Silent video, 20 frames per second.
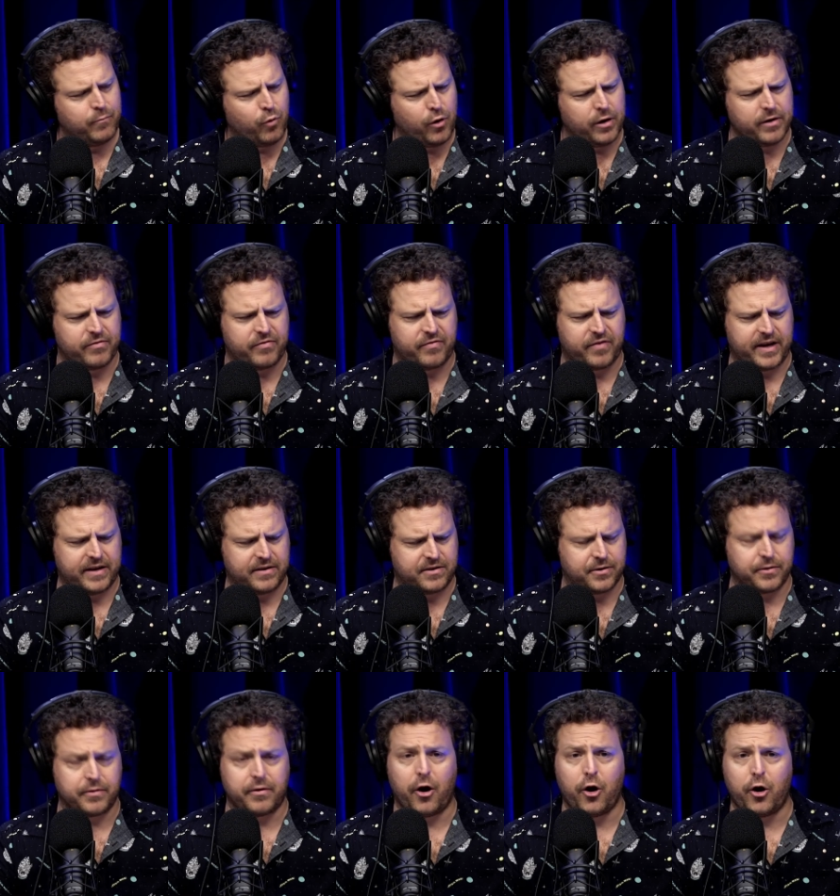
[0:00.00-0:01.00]
what a feat
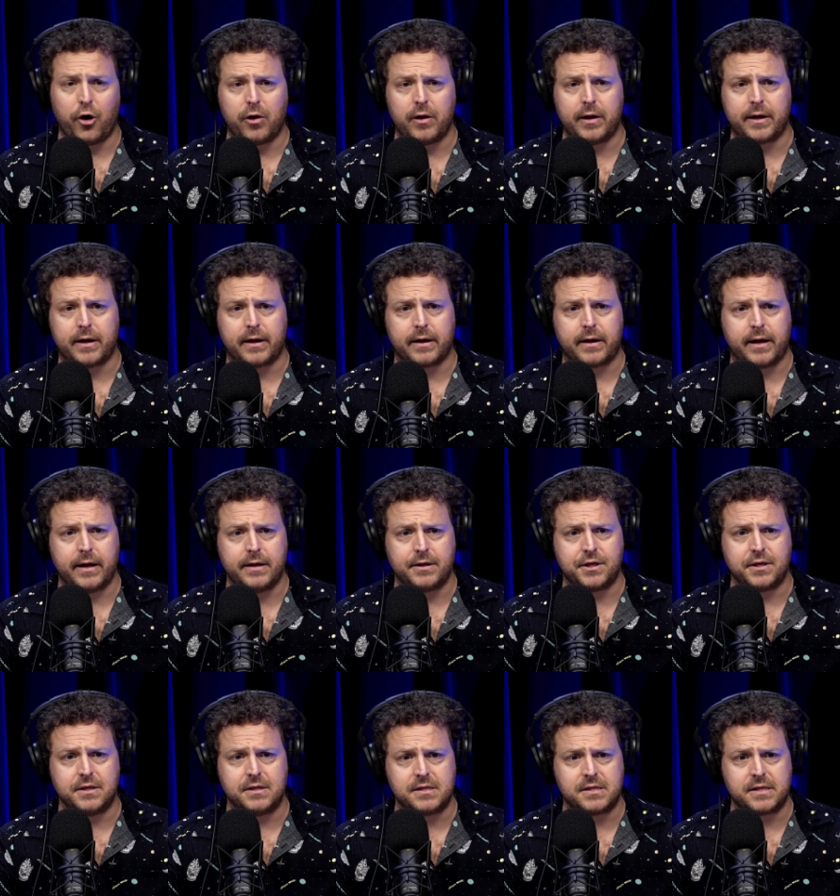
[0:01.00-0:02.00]
to hurling a
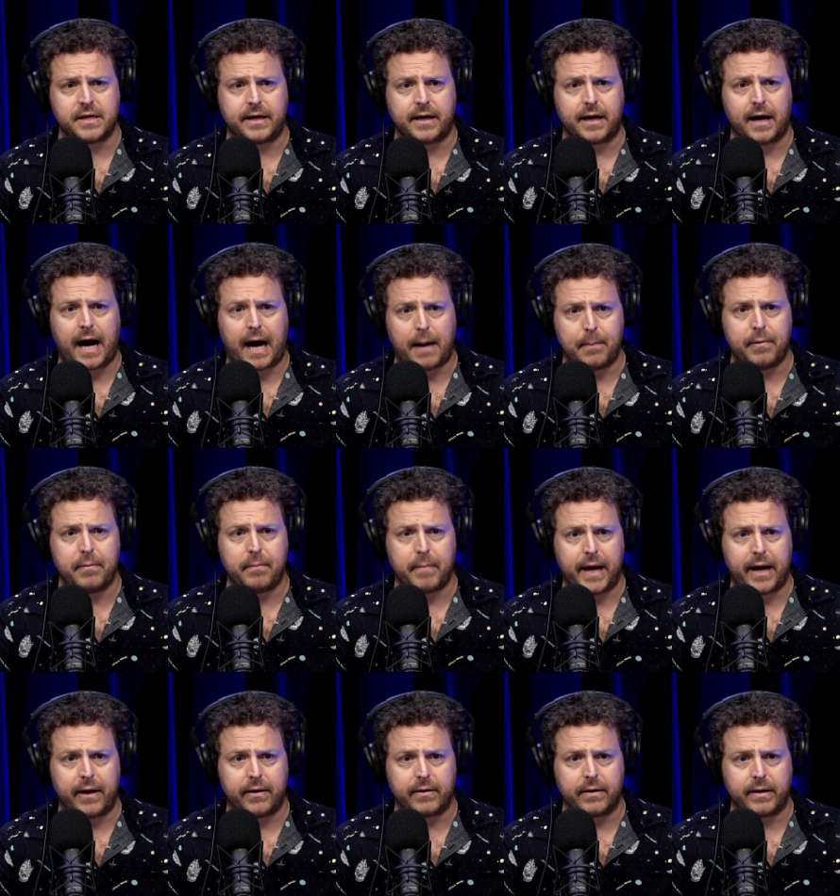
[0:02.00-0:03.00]
kitchen sink up a
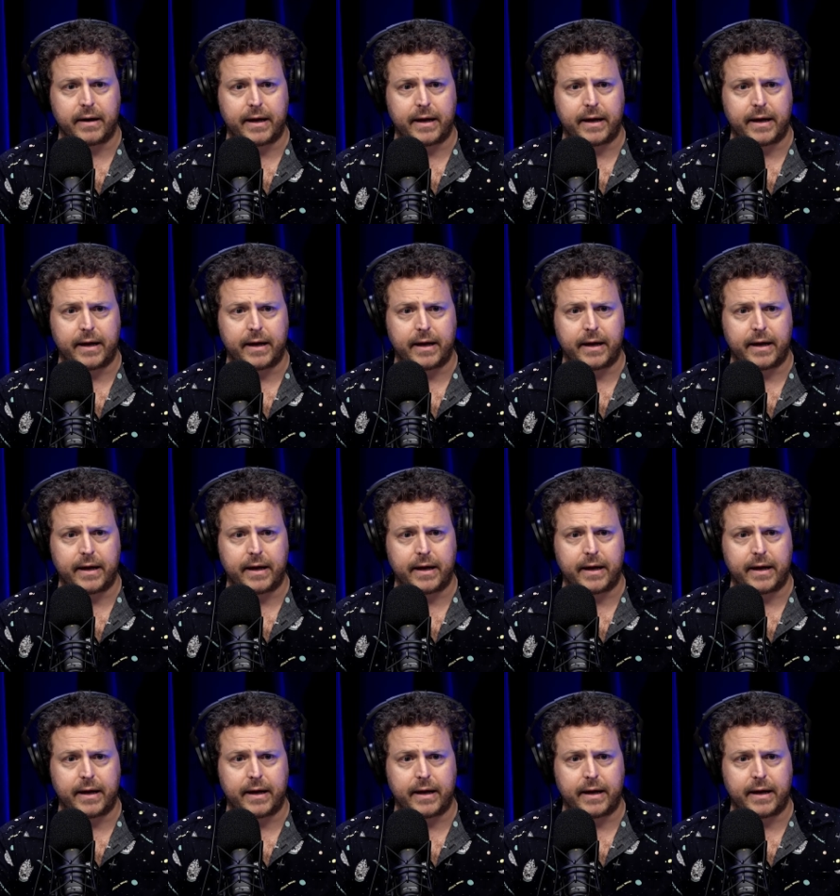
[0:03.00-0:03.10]
mountain